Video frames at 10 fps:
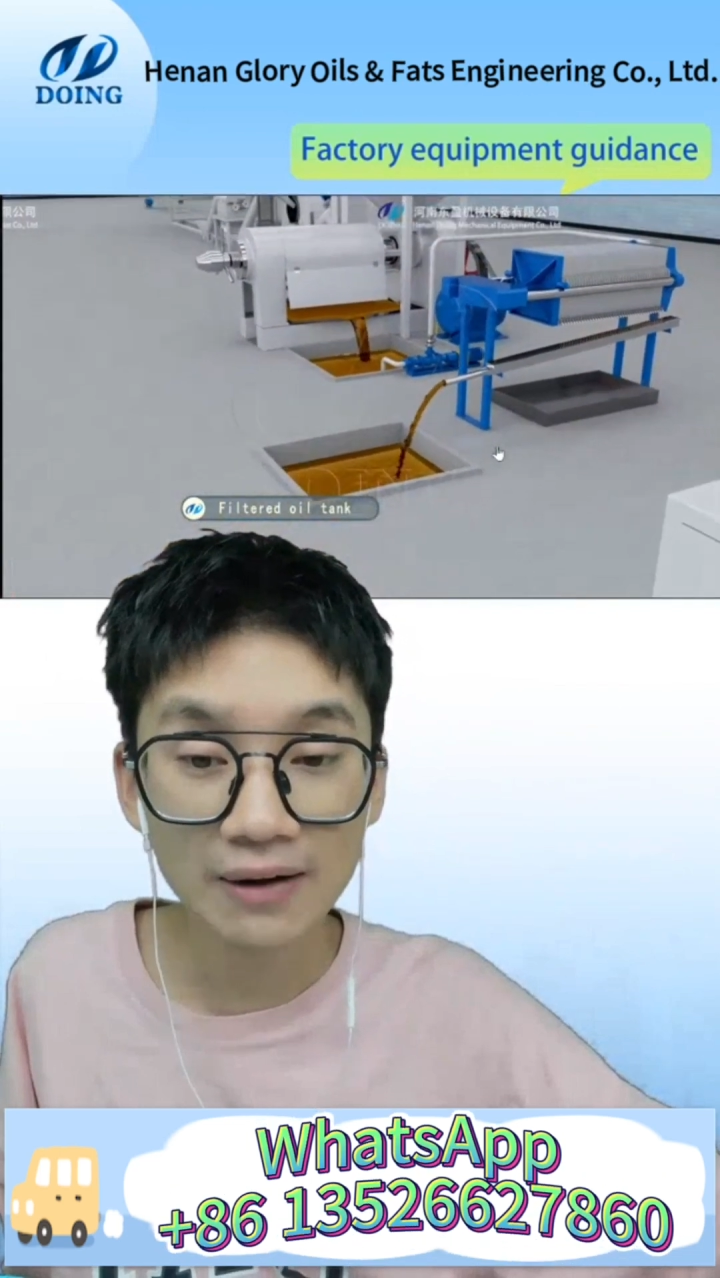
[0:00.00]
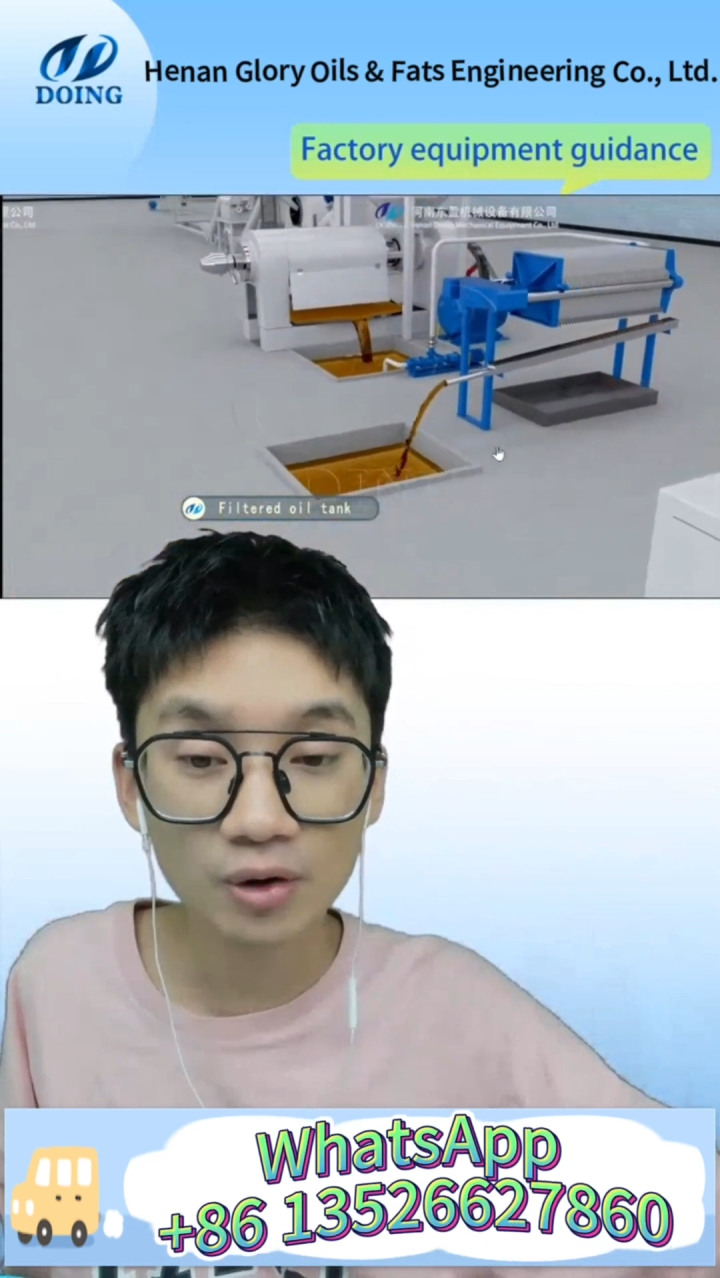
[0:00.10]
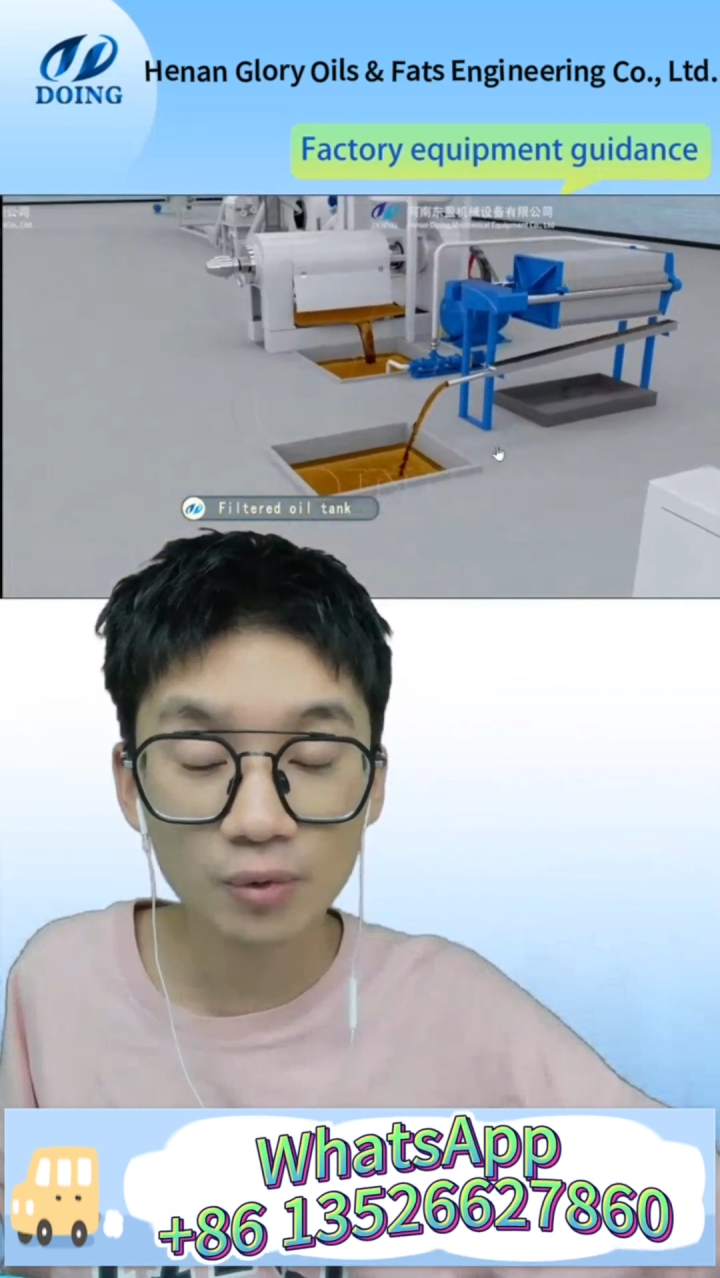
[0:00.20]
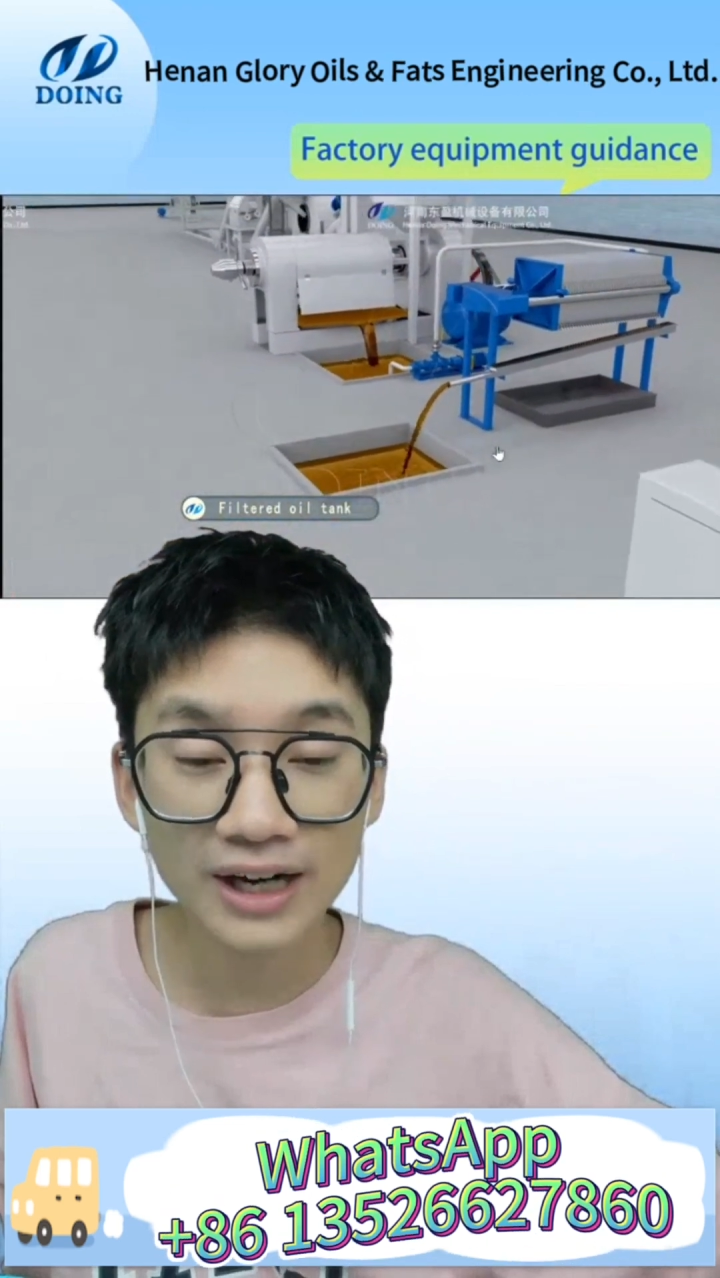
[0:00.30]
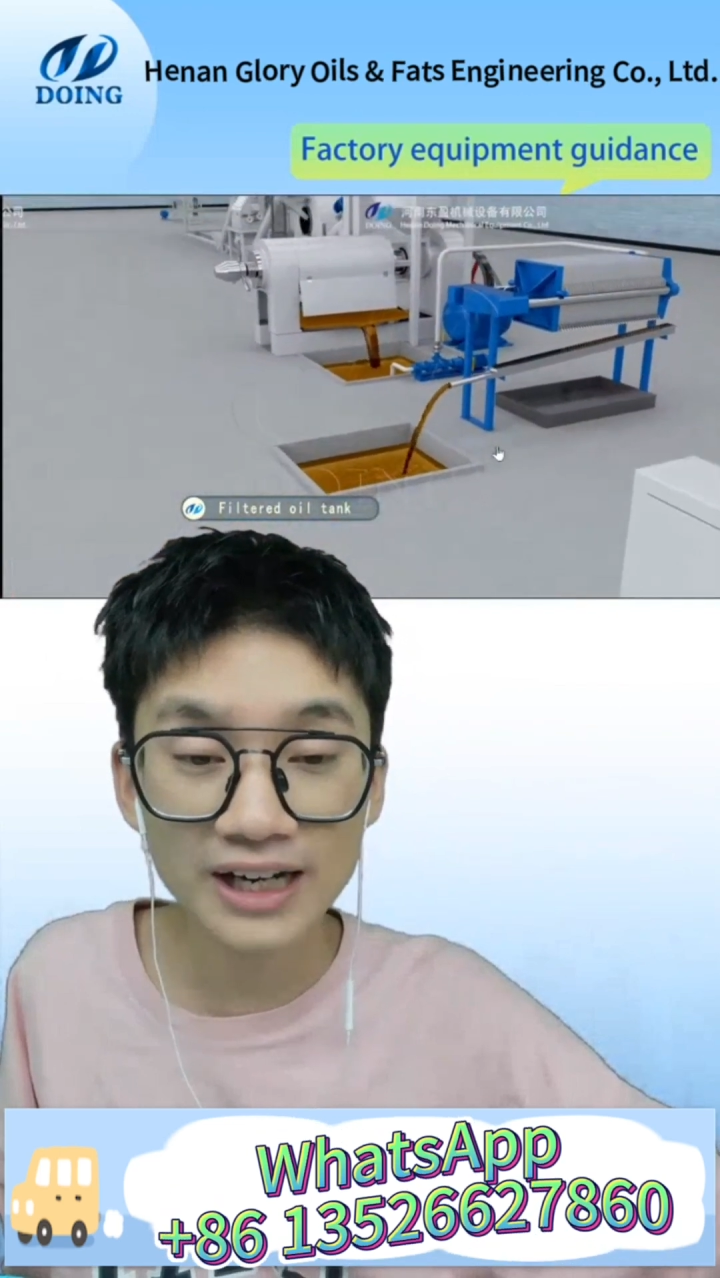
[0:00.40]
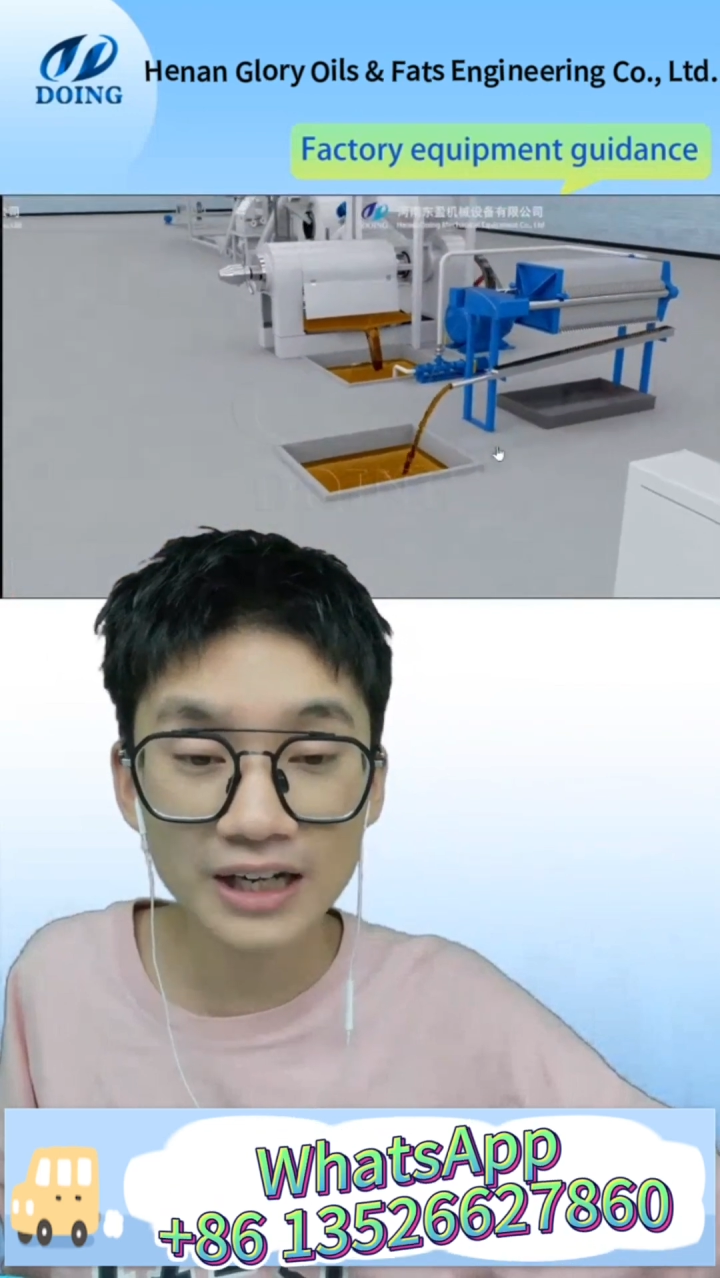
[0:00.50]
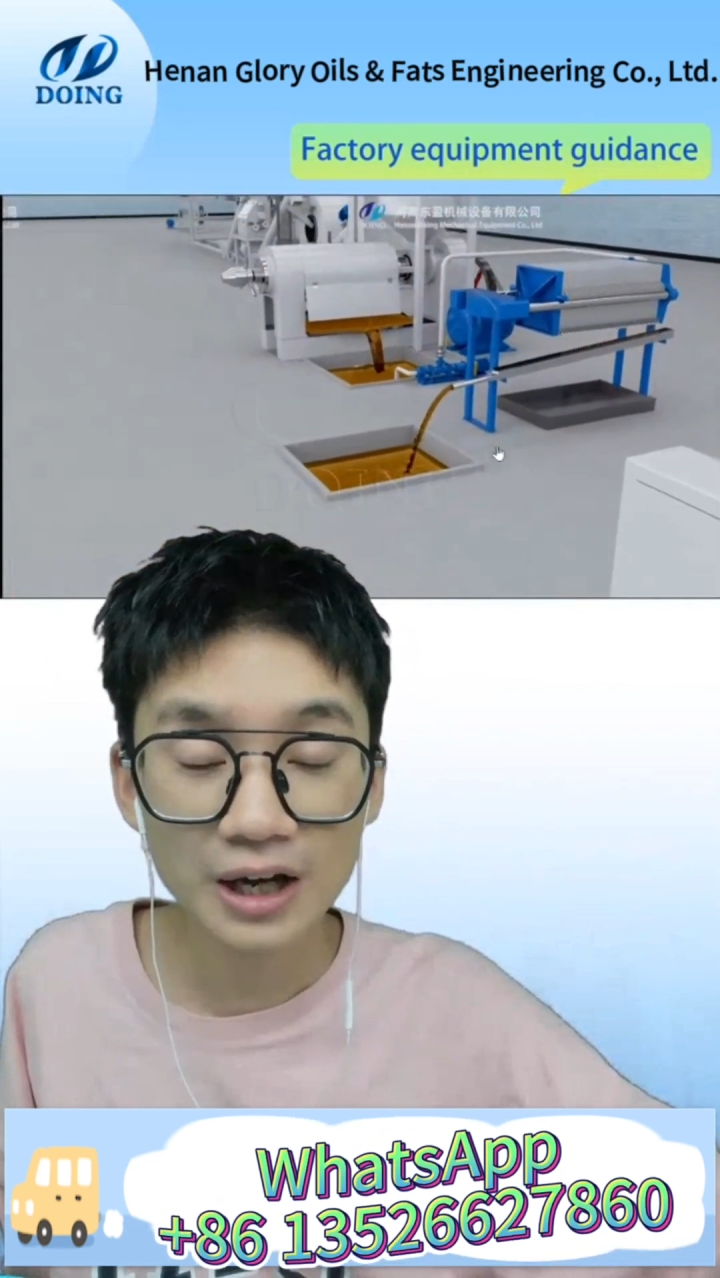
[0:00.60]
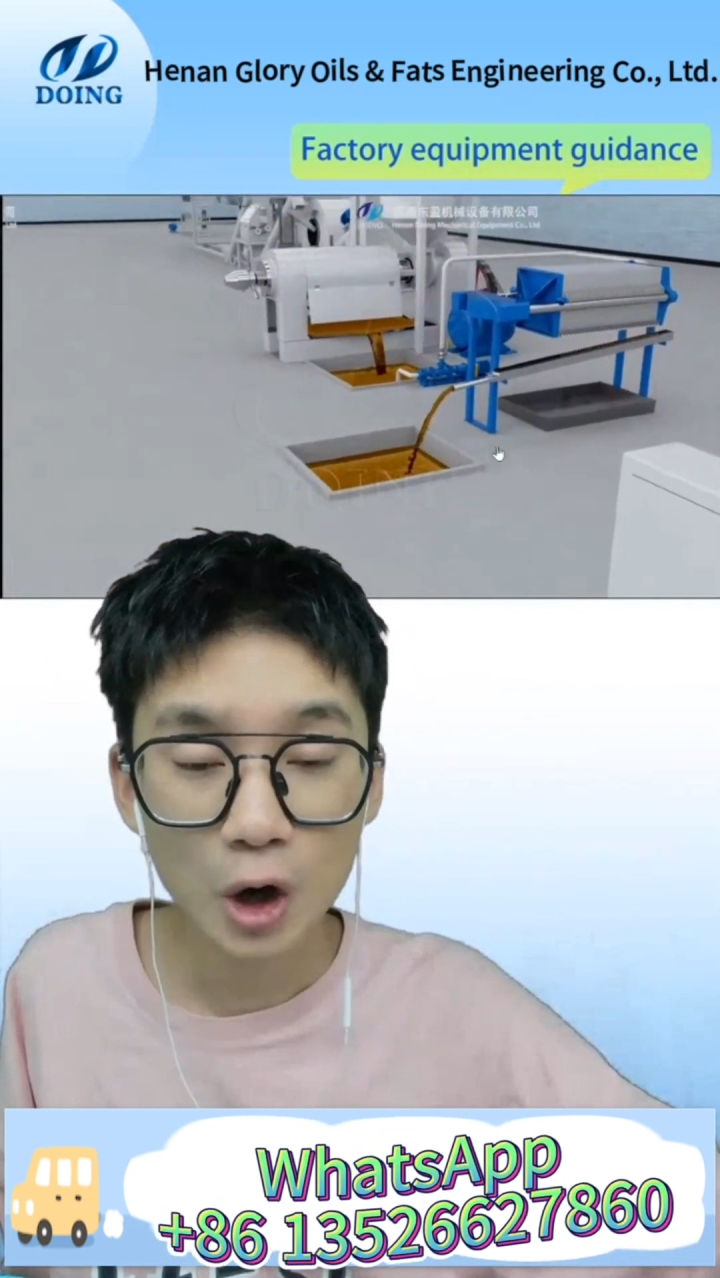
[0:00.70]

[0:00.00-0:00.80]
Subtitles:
already